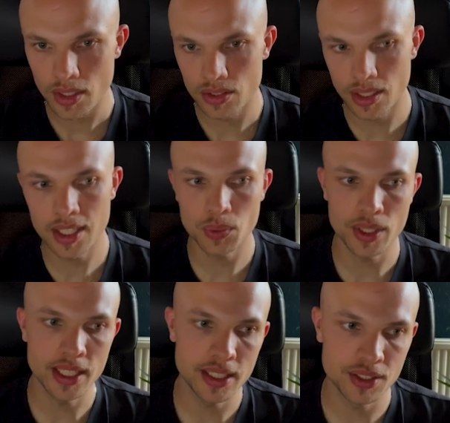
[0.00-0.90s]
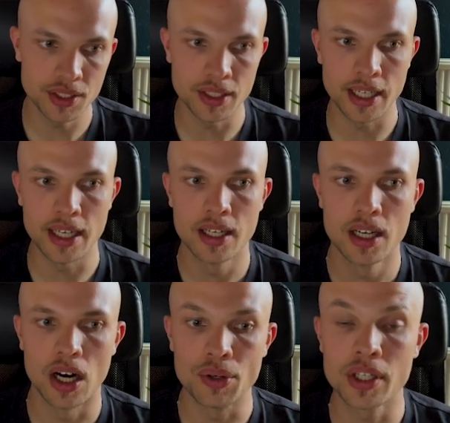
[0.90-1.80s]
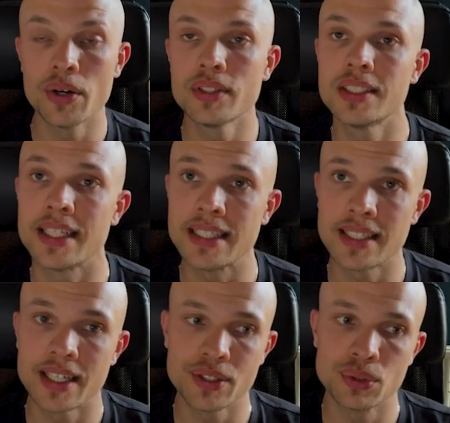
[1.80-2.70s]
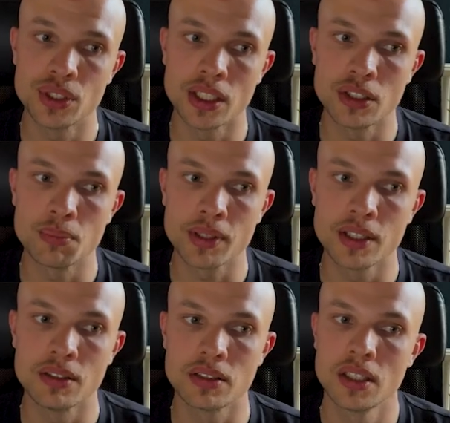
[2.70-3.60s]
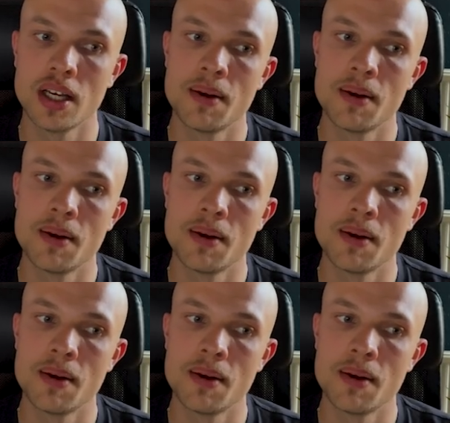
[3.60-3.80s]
So that's what you need to do there. I'll go into detail in your journal because